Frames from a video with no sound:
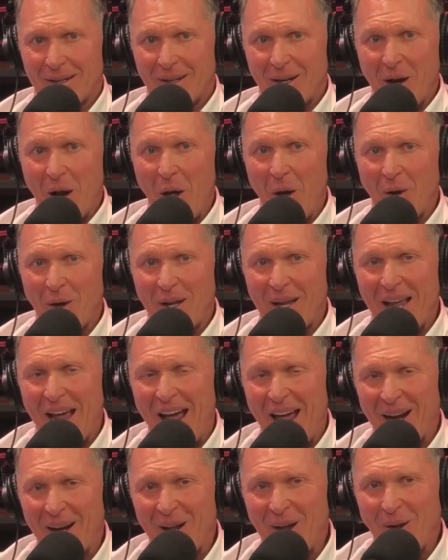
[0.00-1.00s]
You know, you
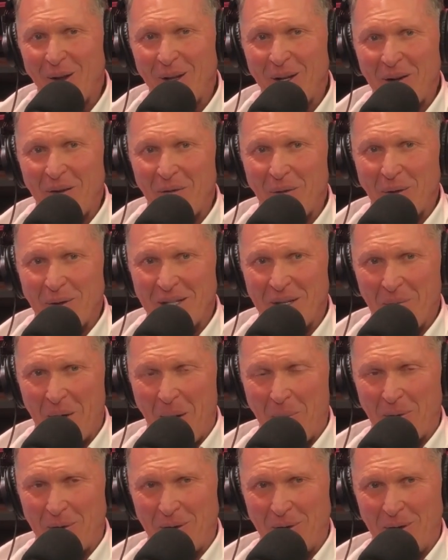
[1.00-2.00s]
got to go look for some
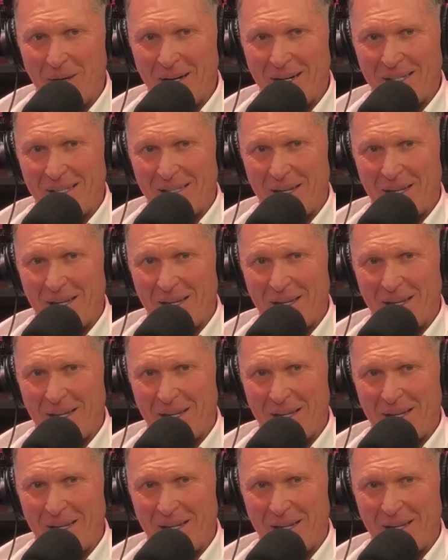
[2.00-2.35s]
opportunities